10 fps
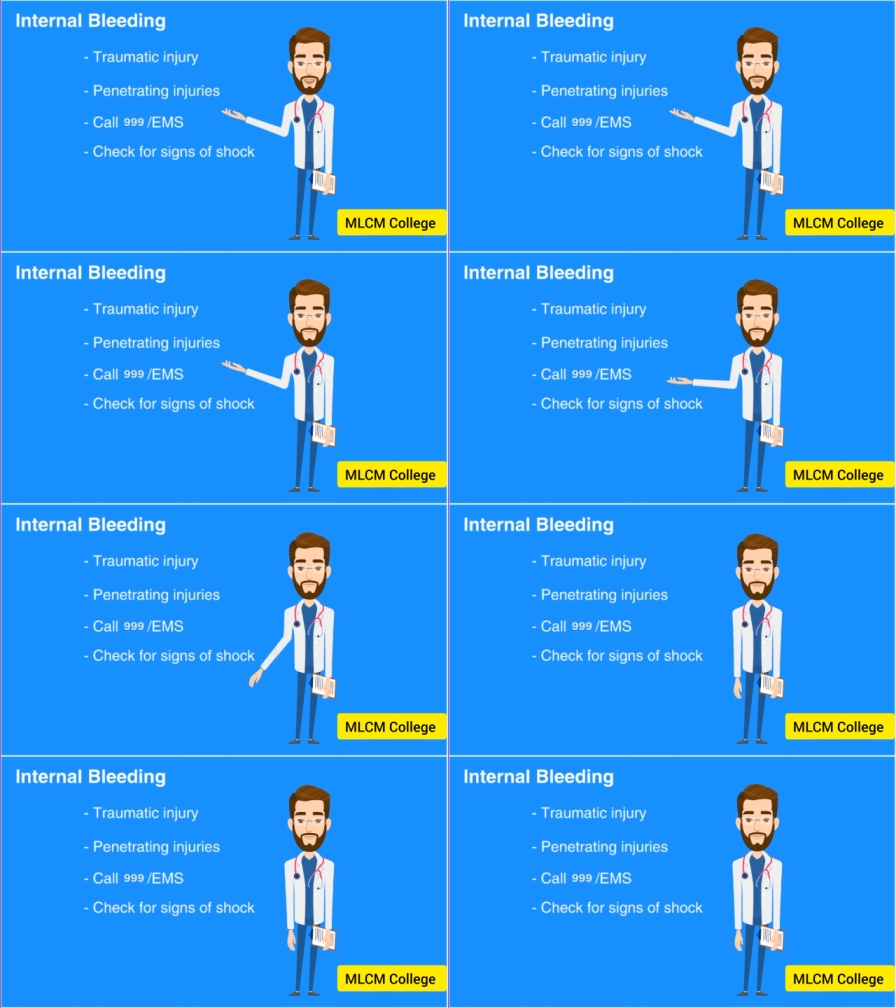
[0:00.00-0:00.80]

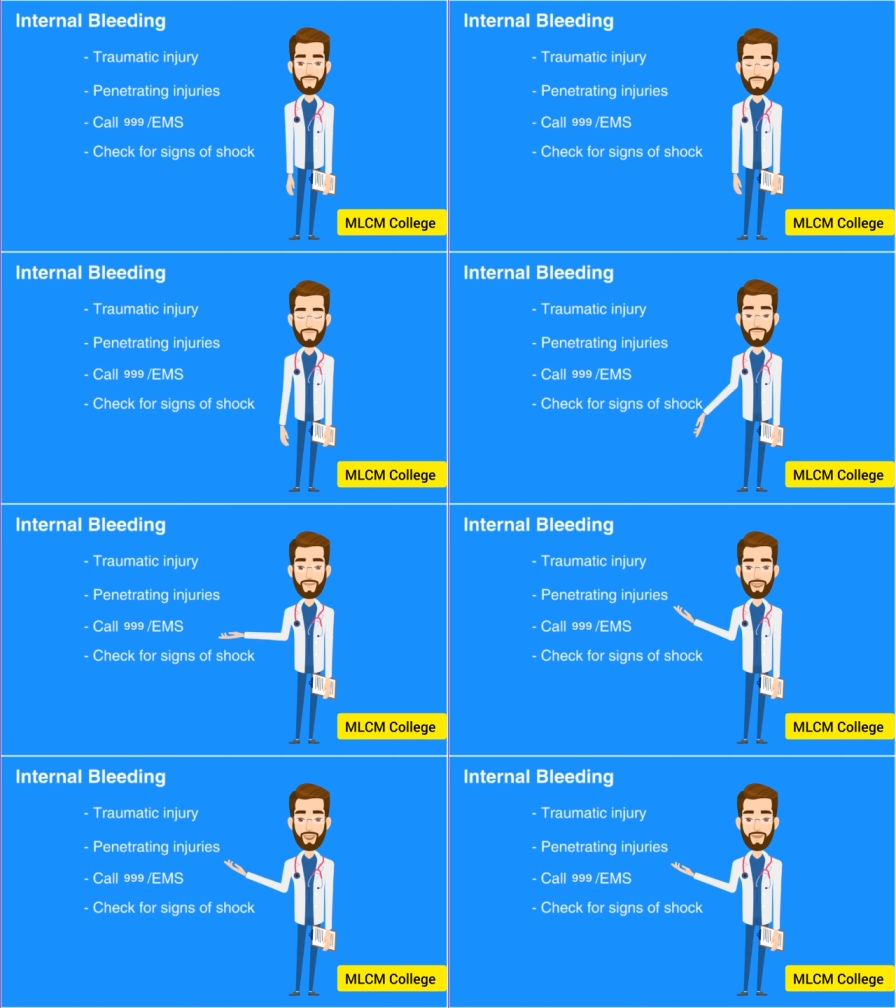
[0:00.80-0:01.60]
Anytime you suspect
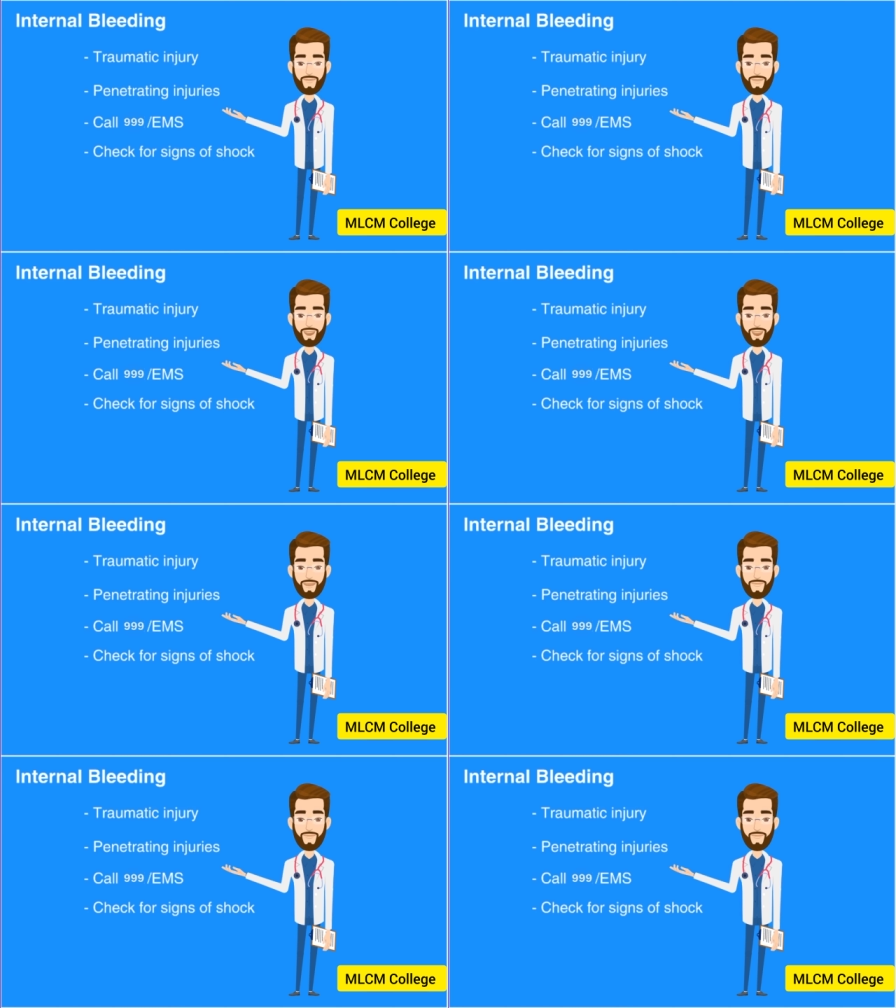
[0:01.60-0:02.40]
these injuries,
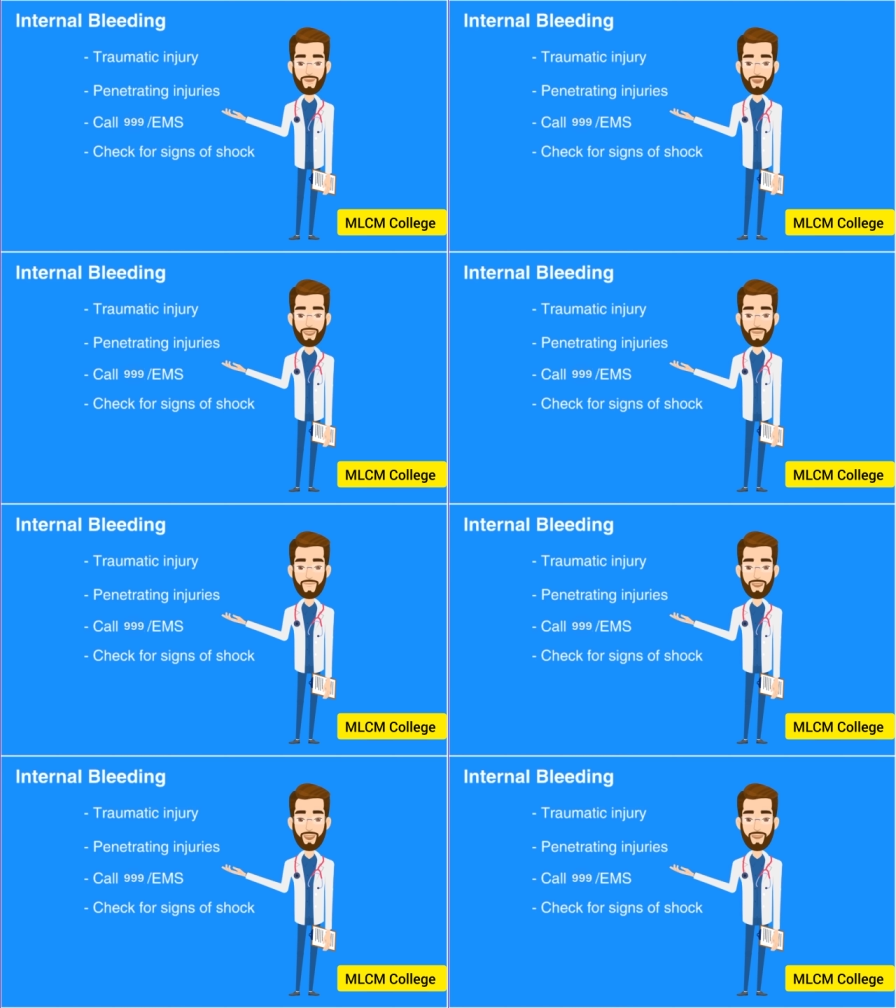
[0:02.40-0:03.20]
immediately call
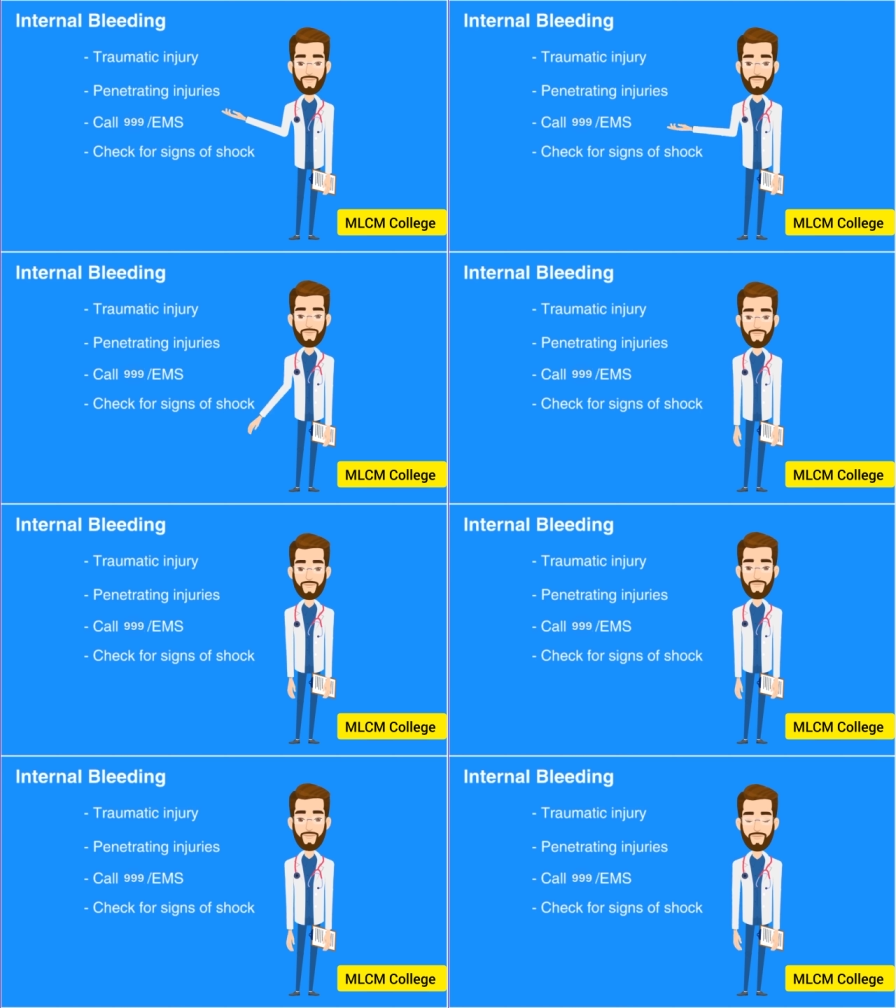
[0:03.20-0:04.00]

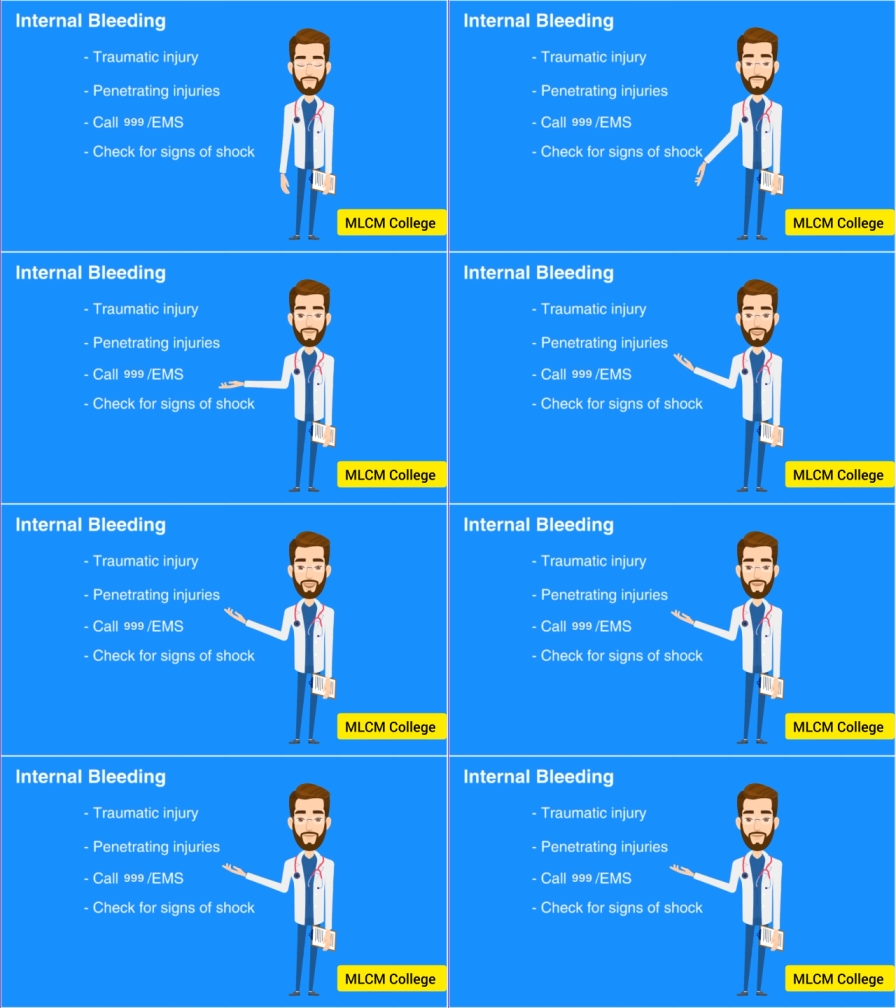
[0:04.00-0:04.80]
999/EMS and
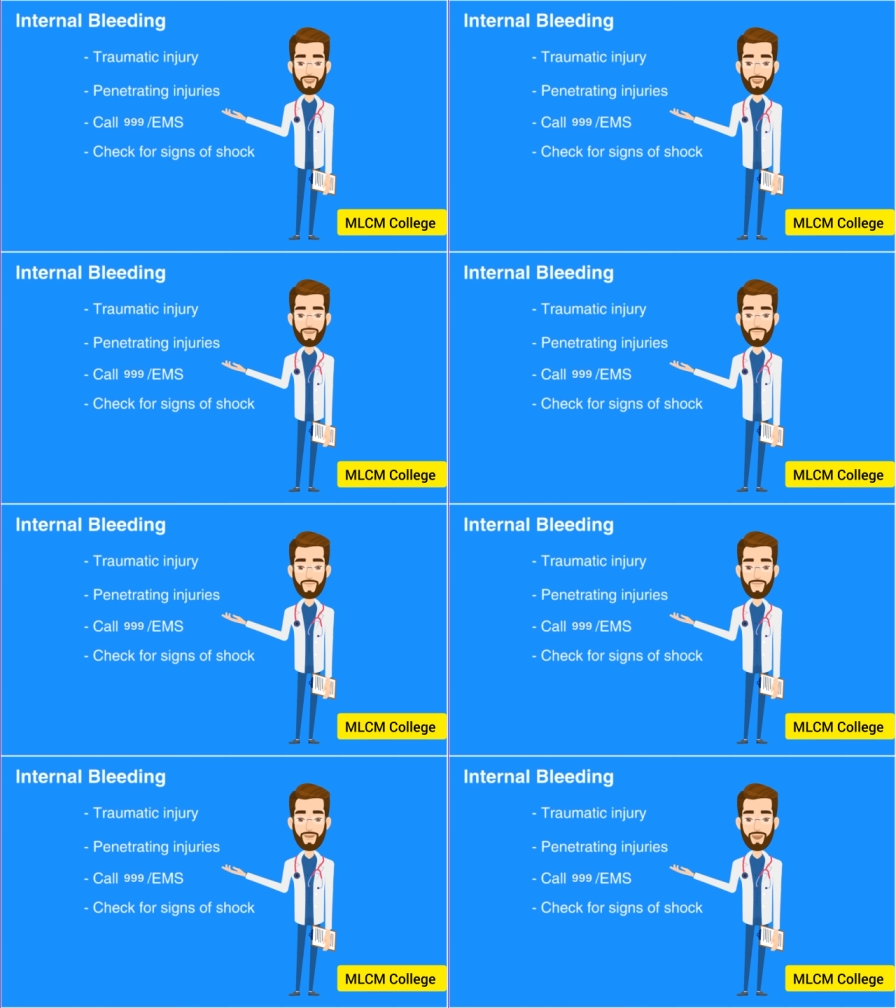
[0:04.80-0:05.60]
help the
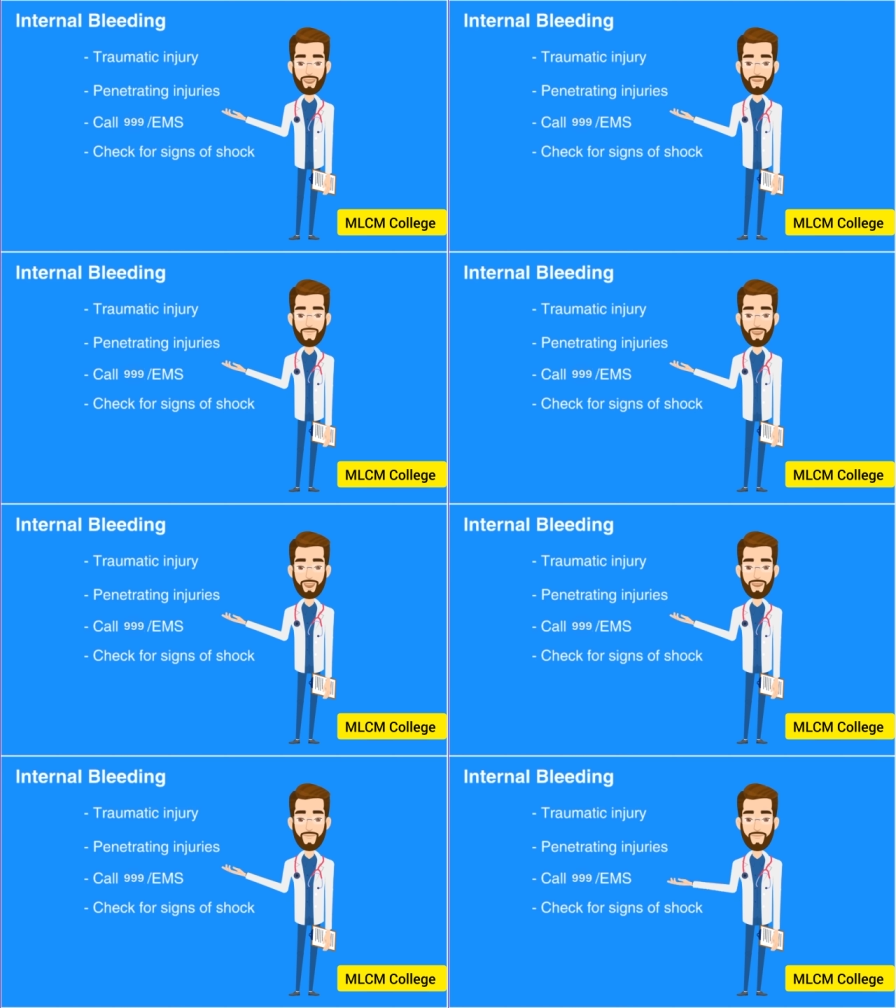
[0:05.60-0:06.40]
individual lie down and
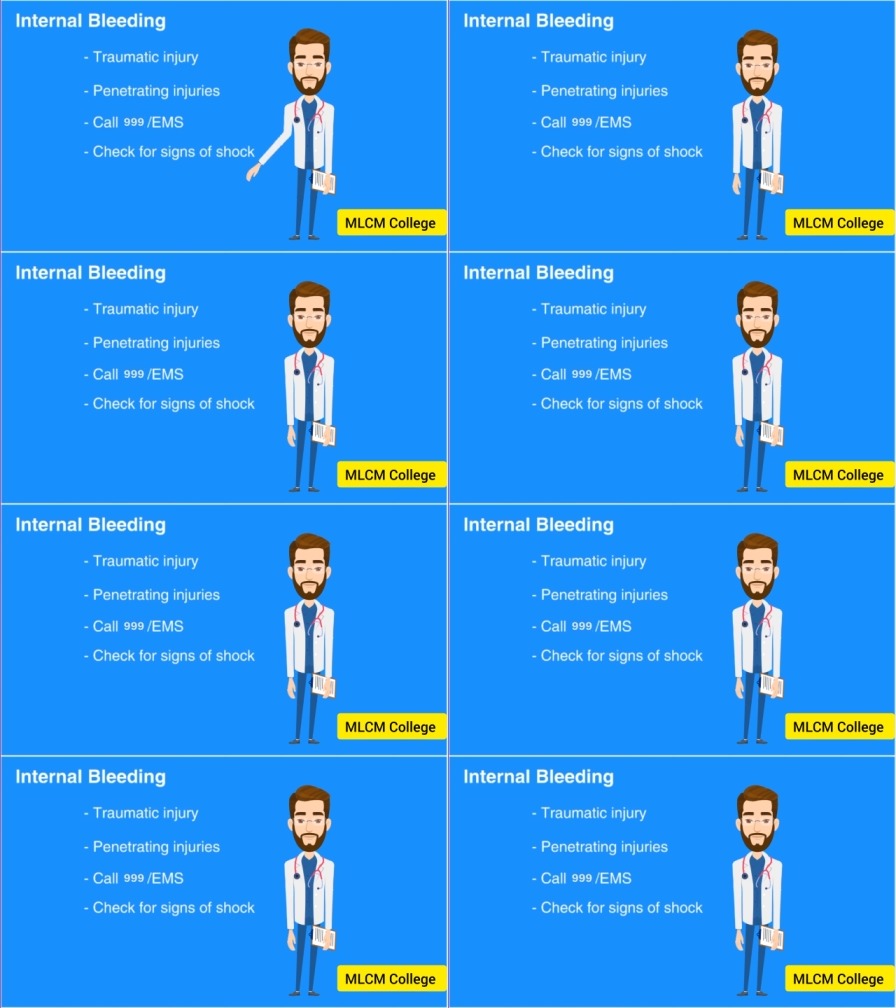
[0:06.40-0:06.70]
remain still.